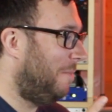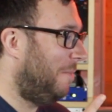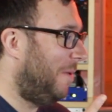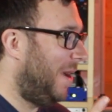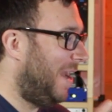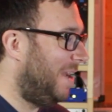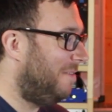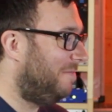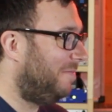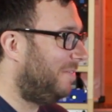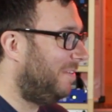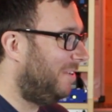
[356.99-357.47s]
but
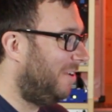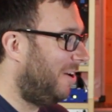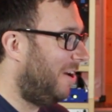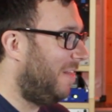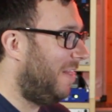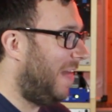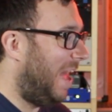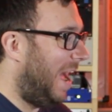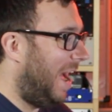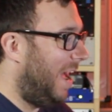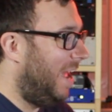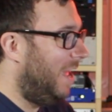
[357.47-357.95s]
anything like
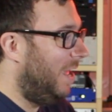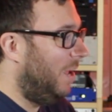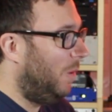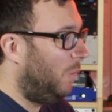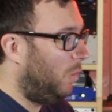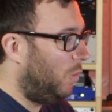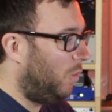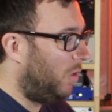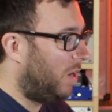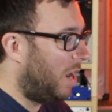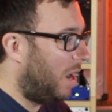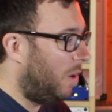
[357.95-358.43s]
that
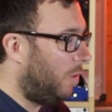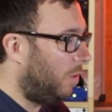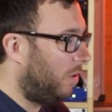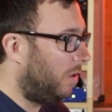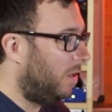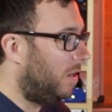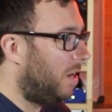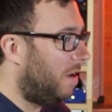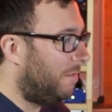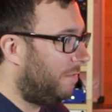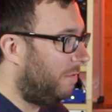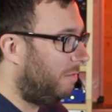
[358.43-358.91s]
will go on
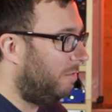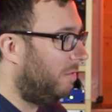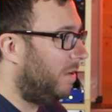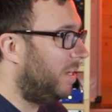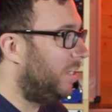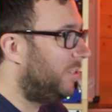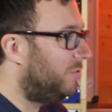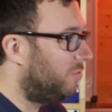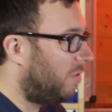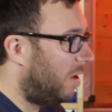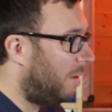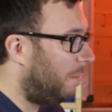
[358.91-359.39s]
another
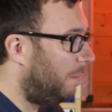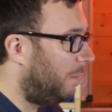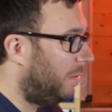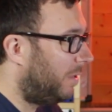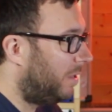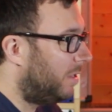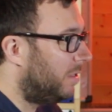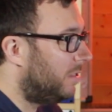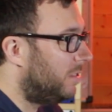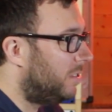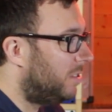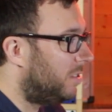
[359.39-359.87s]
re-drum,
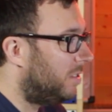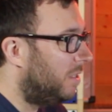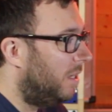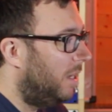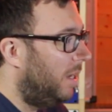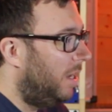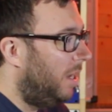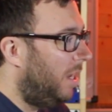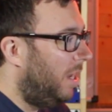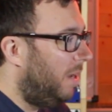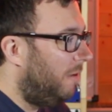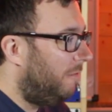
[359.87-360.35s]
because
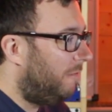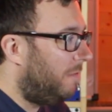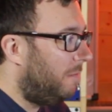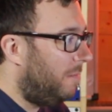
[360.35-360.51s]
for